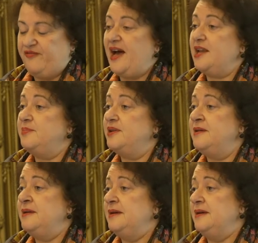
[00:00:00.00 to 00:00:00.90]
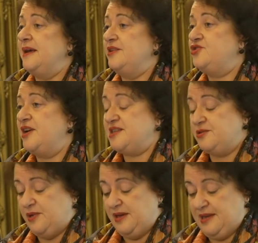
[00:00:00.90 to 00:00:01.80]
fallible and
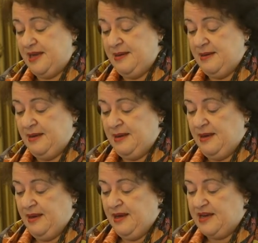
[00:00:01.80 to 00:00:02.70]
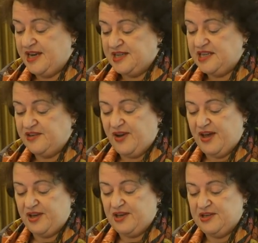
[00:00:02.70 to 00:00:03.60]
untrustworthy, and
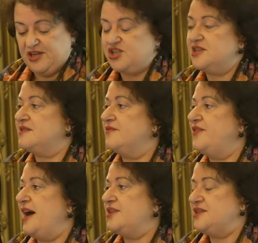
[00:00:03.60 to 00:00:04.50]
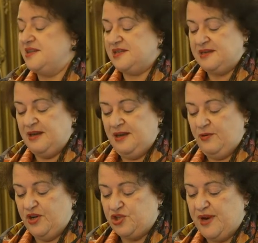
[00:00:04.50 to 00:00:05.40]
identify the conditions and factors
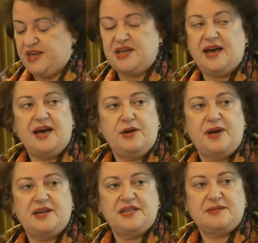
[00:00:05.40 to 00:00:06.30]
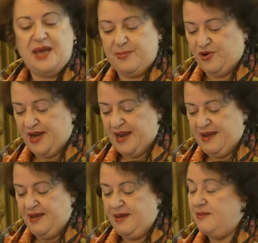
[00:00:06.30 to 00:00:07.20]
which render eyewitness memory
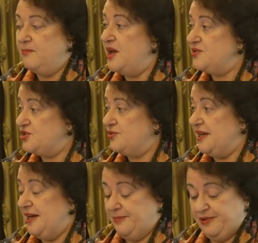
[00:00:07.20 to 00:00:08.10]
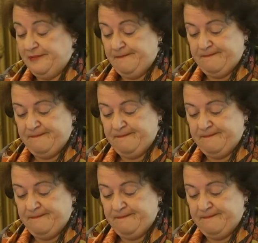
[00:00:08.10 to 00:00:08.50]
most reliable.